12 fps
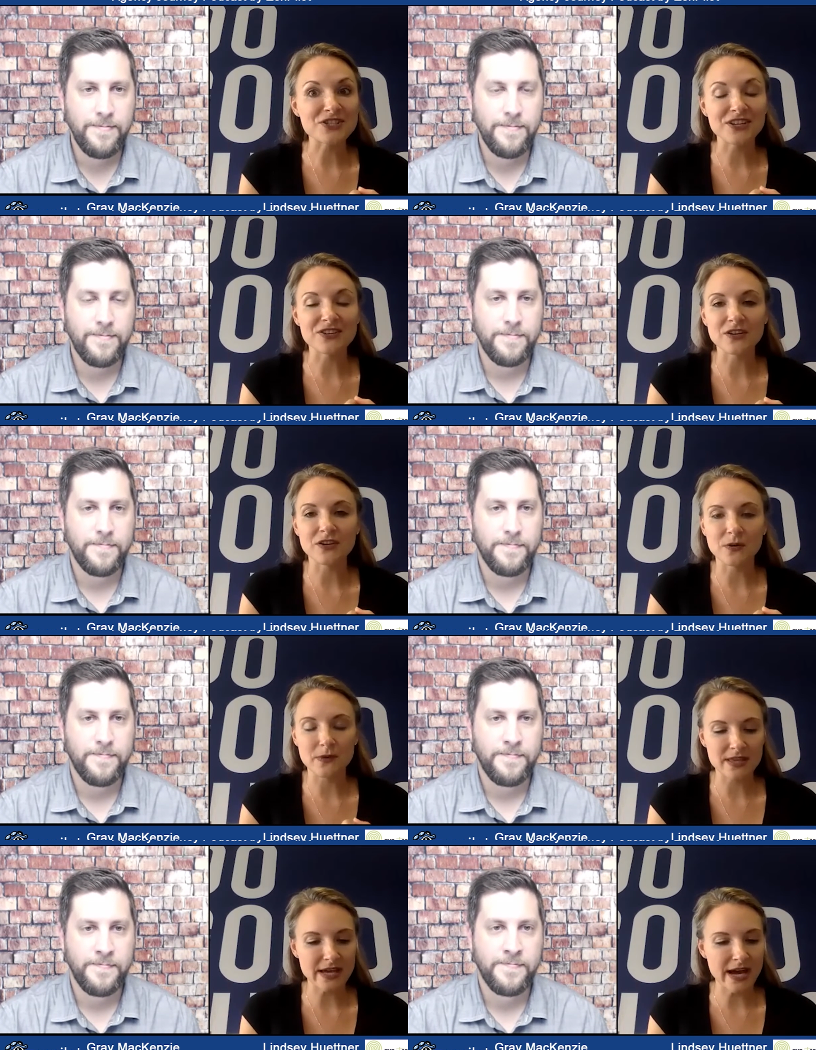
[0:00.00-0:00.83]
Speaker 1: that you can
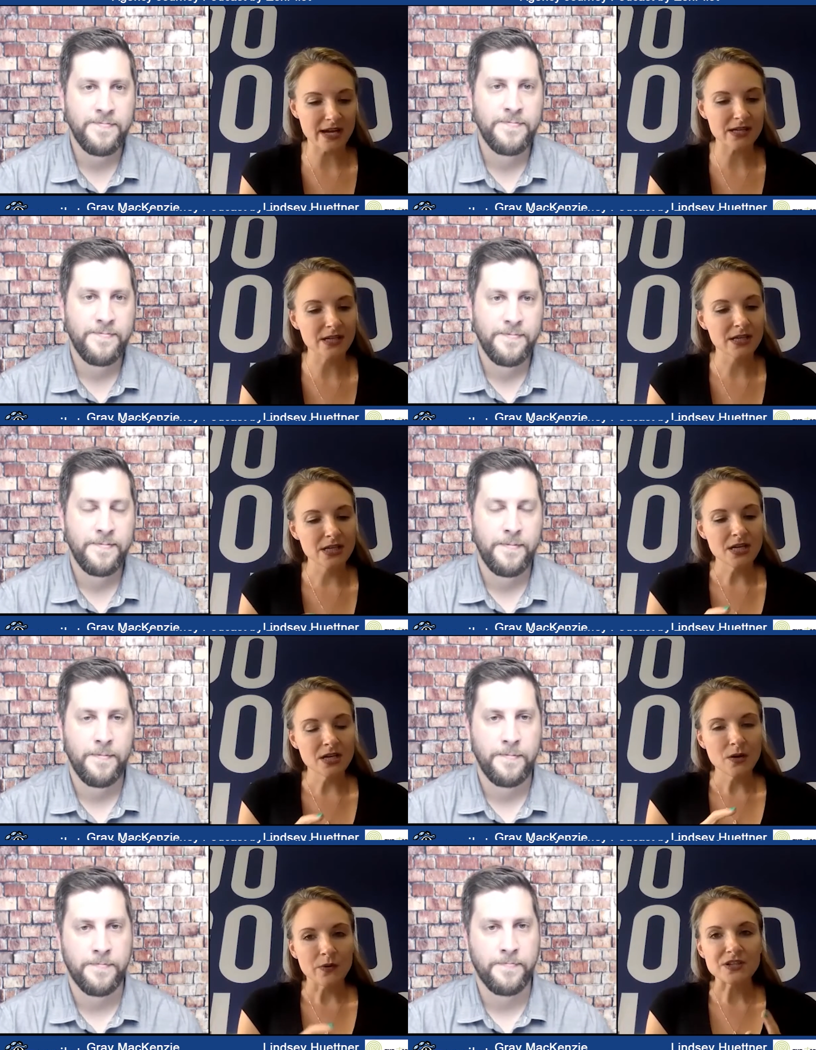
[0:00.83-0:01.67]
do with that.
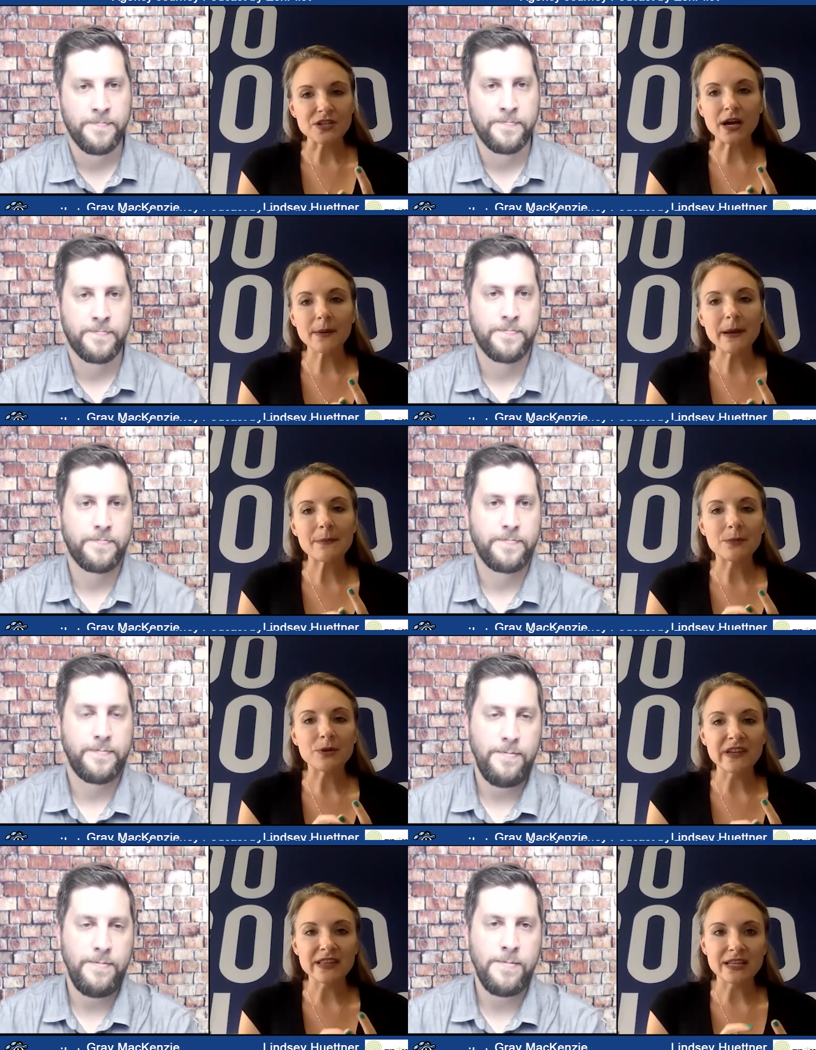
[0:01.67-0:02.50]
We talk about
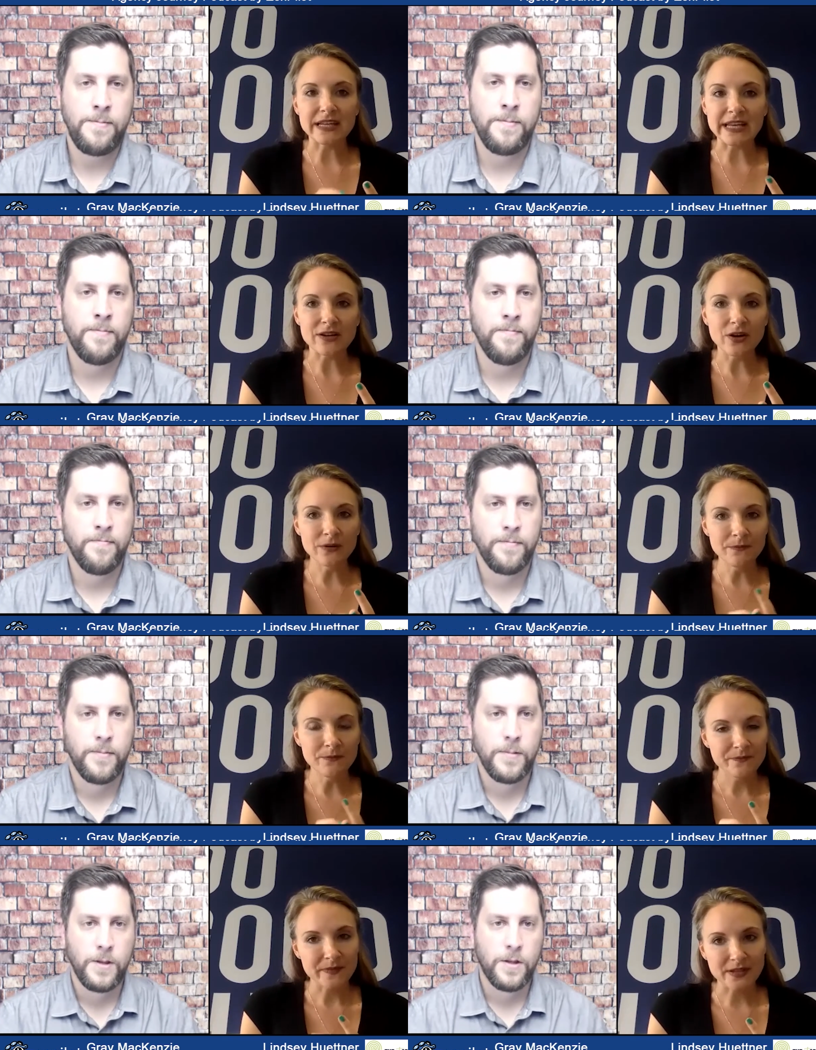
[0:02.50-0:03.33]
moving the
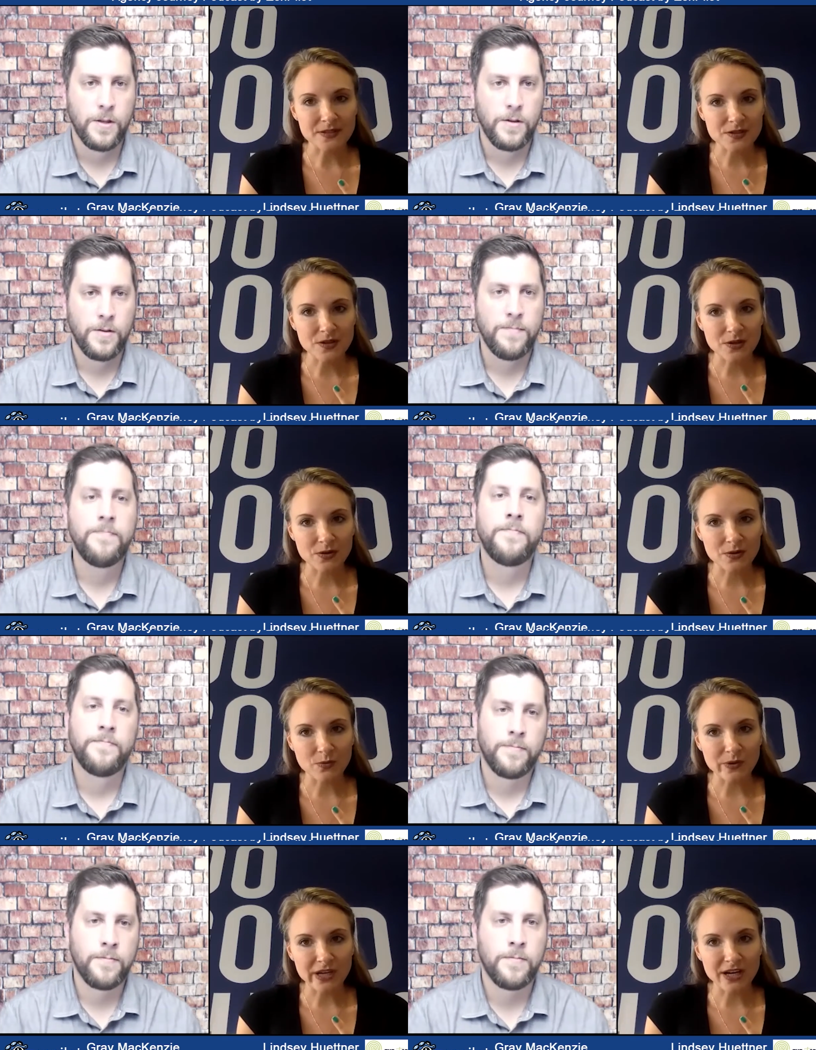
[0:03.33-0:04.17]
needle. And
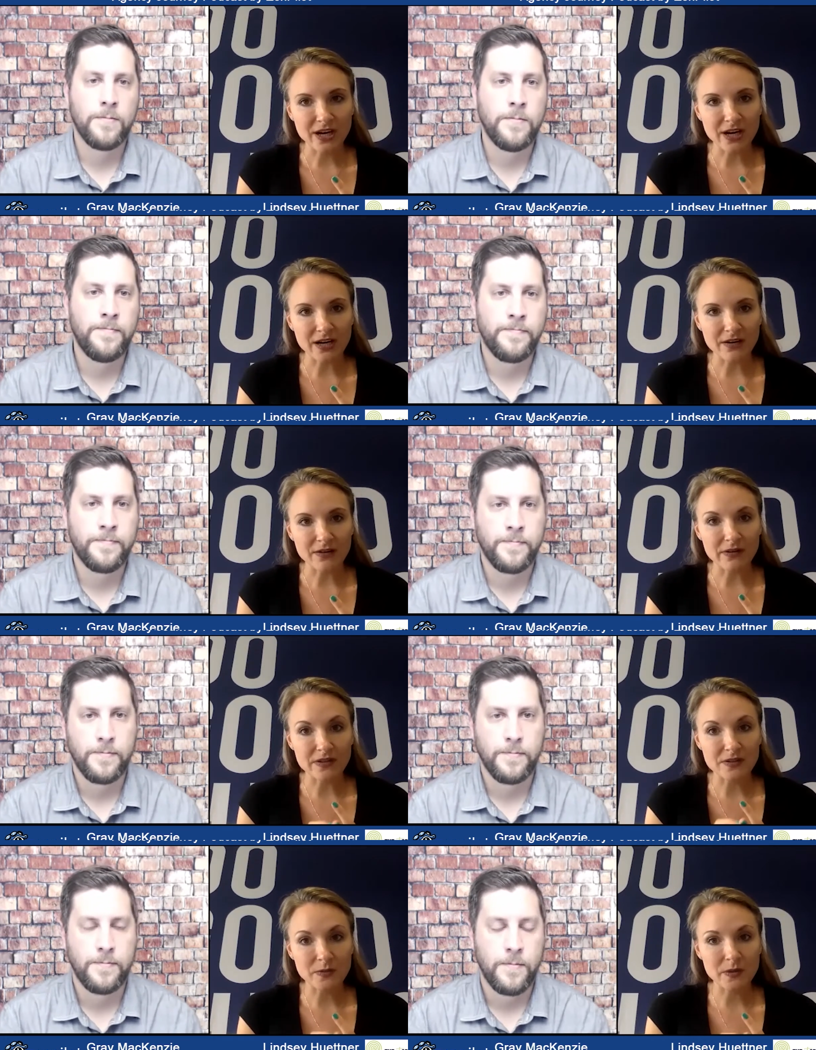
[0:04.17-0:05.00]
so we are,
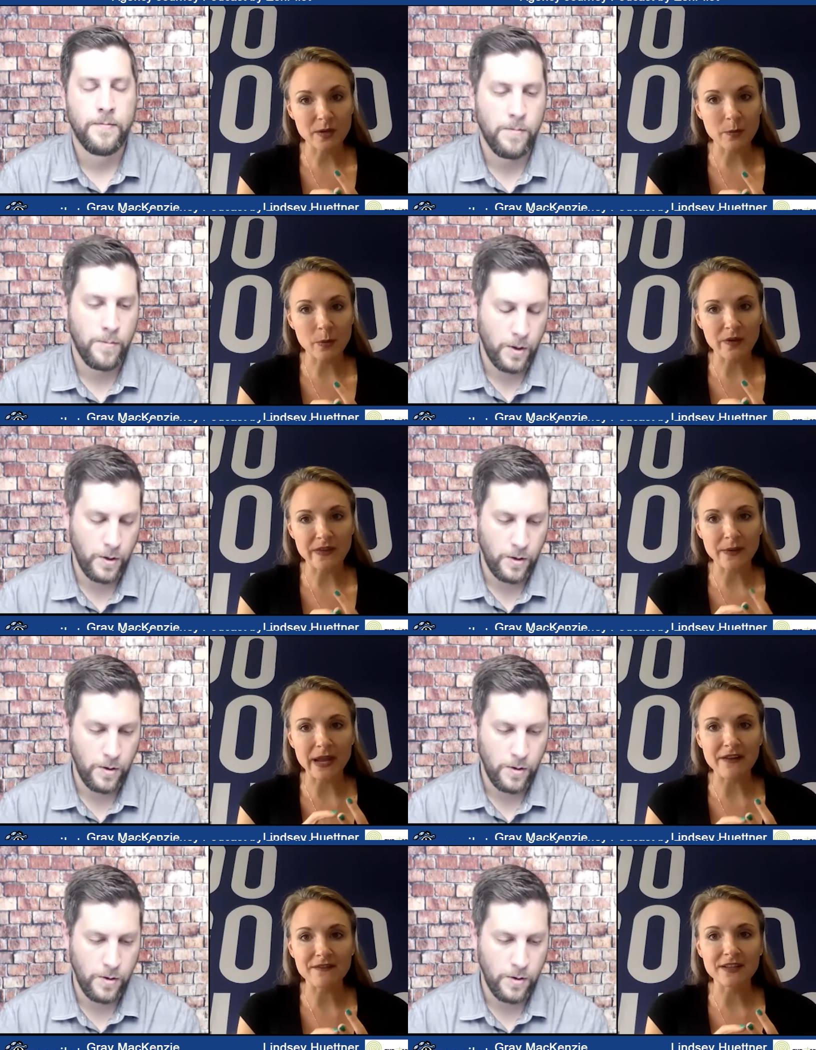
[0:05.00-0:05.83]
it's really important that
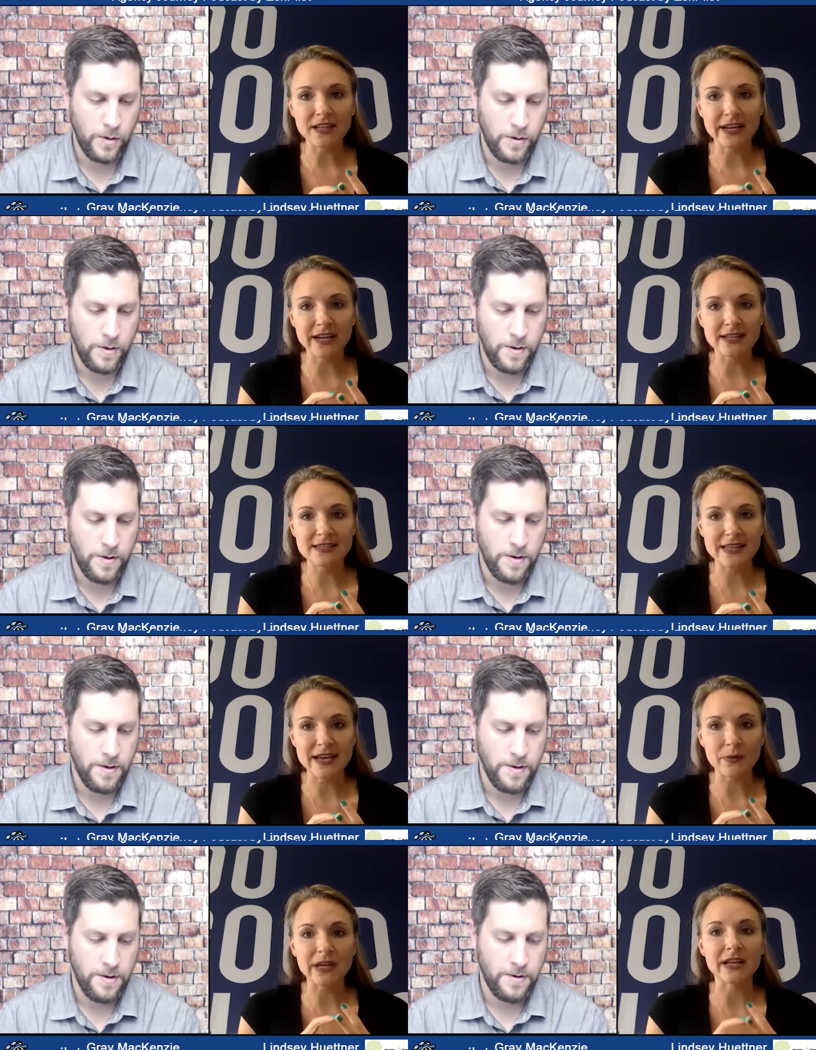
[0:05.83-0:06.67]
we have clients
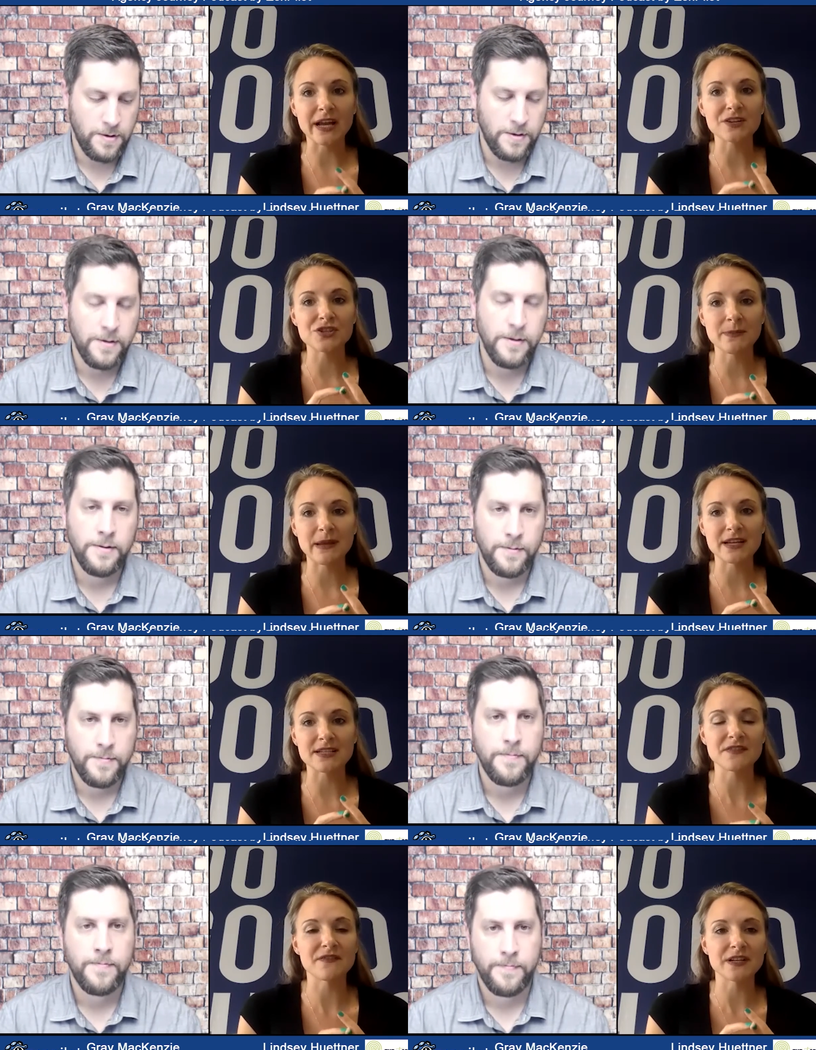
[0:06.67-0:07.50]
that we can actually make
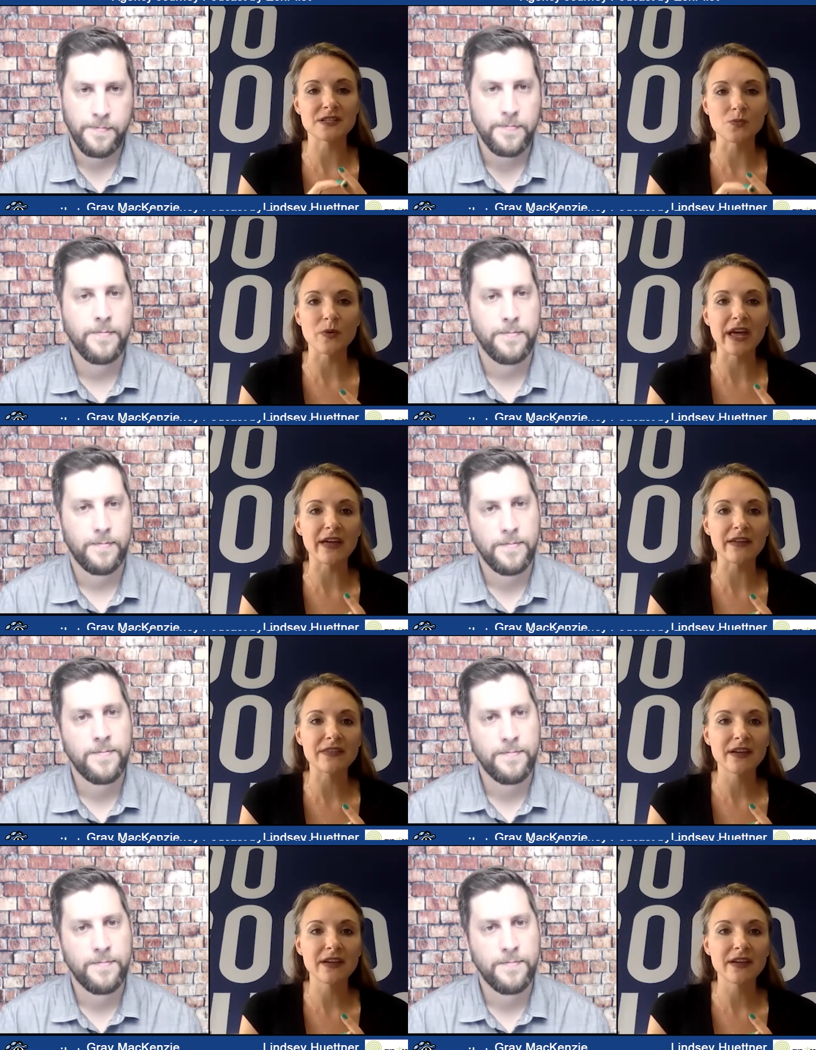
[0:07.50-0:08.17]
a difference with.